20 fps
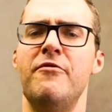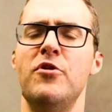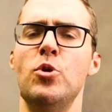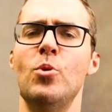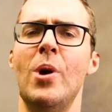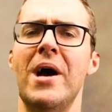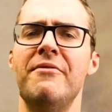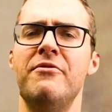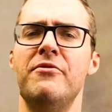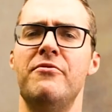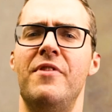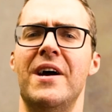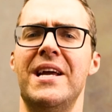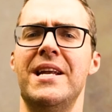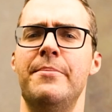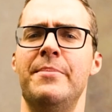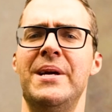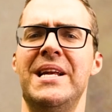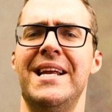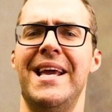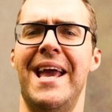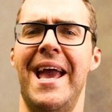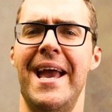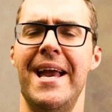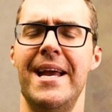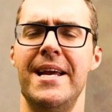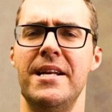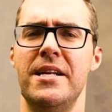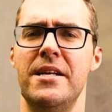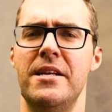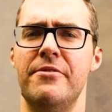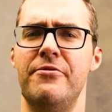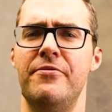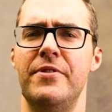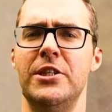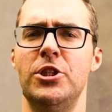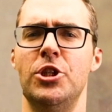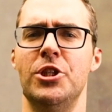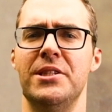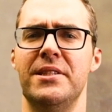If you have a vitamin K
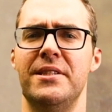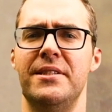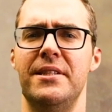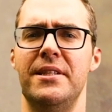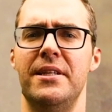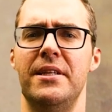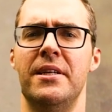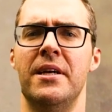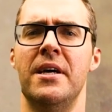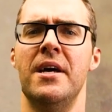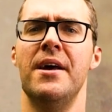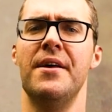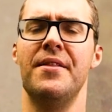deficiency,